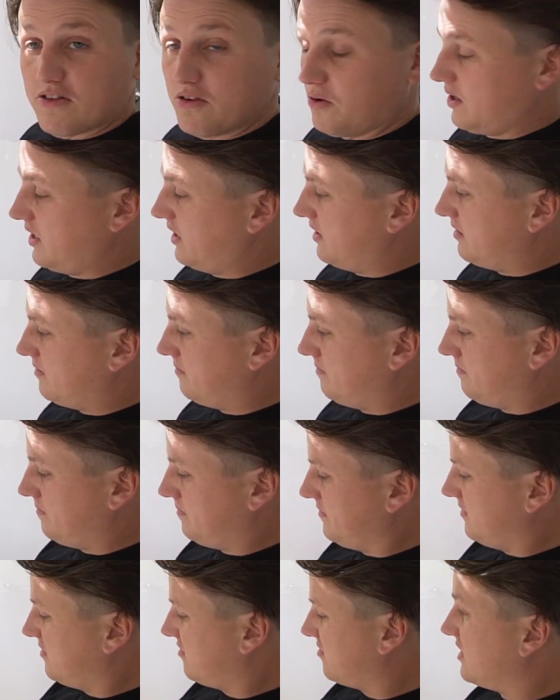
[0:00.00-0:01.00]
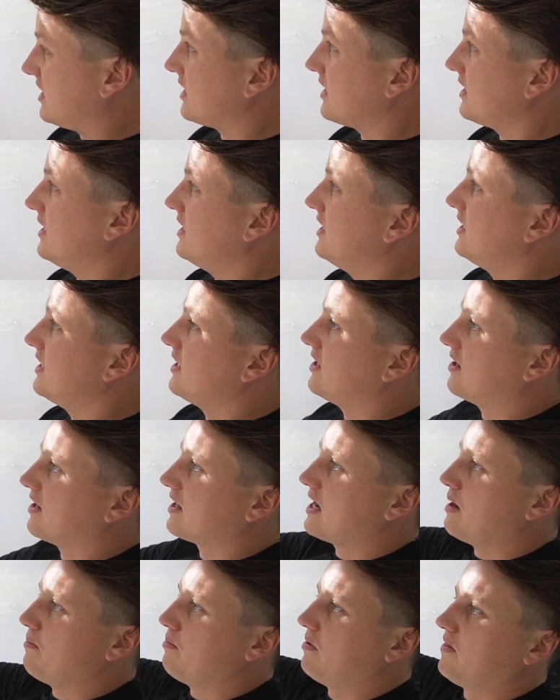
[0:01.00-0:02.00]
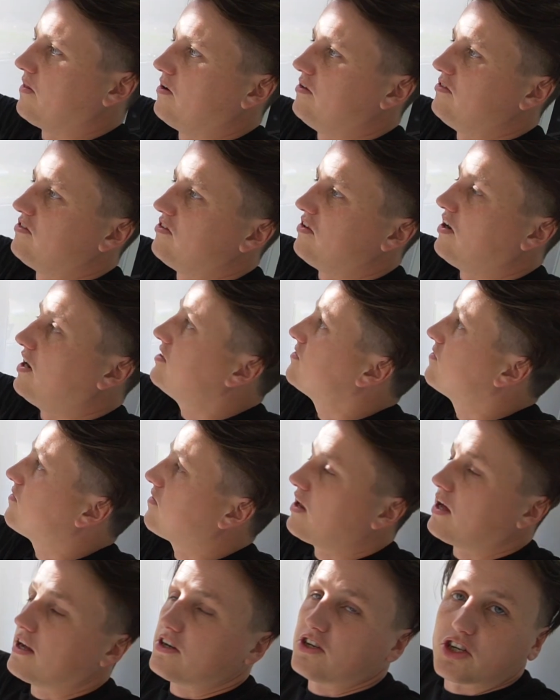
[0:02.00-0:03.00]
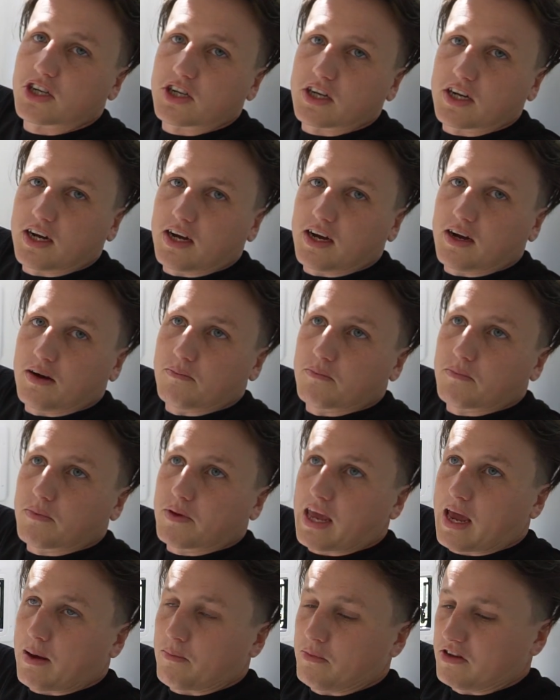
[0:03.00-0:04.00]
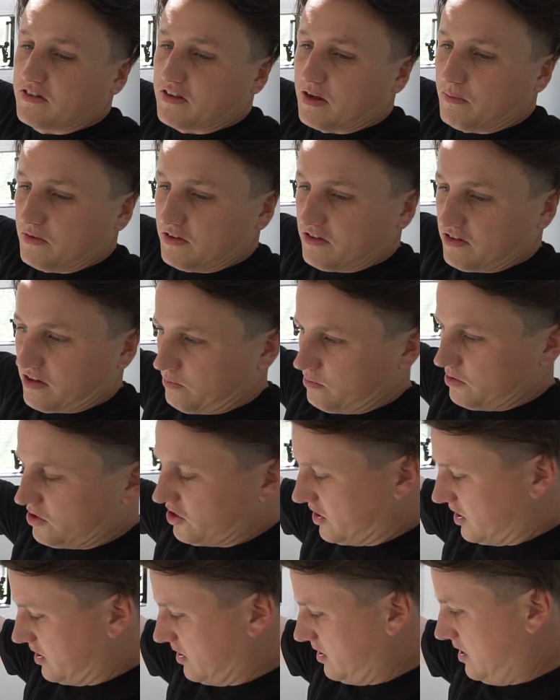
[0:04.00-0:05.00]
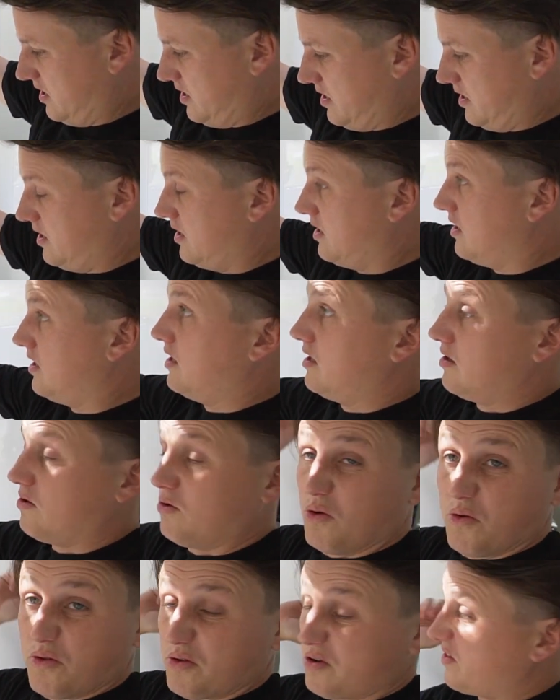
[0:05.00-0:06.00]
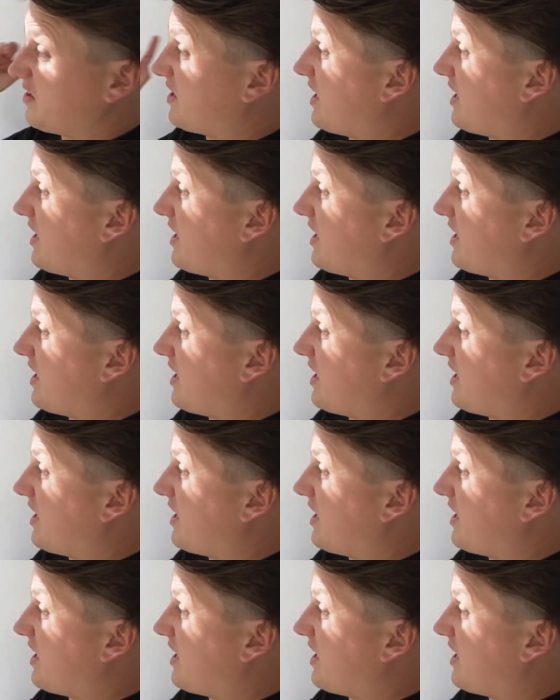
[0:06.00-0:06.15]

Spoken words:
toilet, sink. You got a couple of those nice flush cabinets up the top, which are all through the